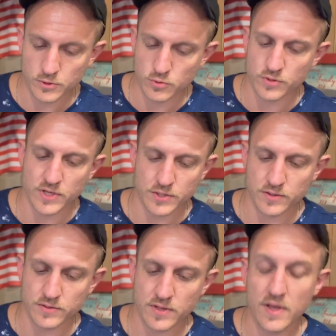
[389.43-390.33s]

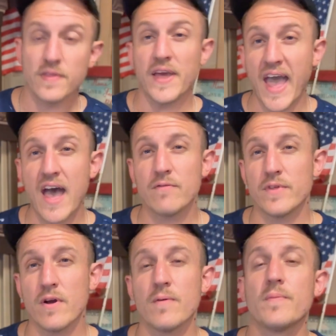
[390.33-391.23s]
traditions they have
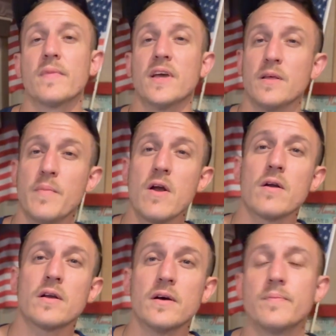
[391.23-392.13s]
there. In
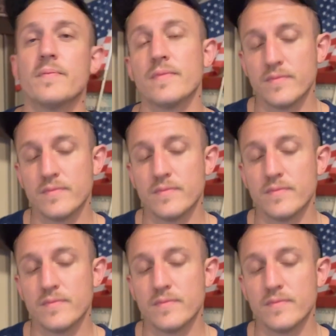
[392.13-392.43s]
America,